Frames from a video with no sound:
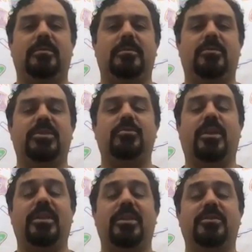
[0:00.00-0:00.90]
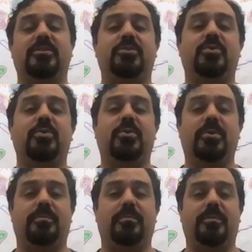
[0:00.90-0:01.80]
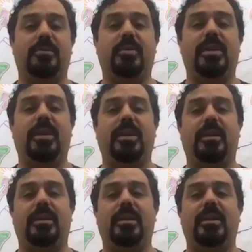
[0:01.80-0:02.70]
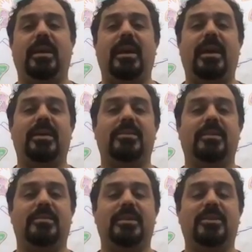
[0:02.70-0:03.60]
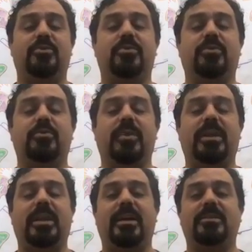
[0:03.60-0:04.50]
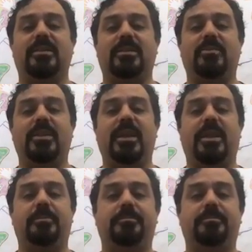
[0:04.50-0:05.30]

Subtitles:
Which is why this is a tool that we can access. These are tools we can access every day.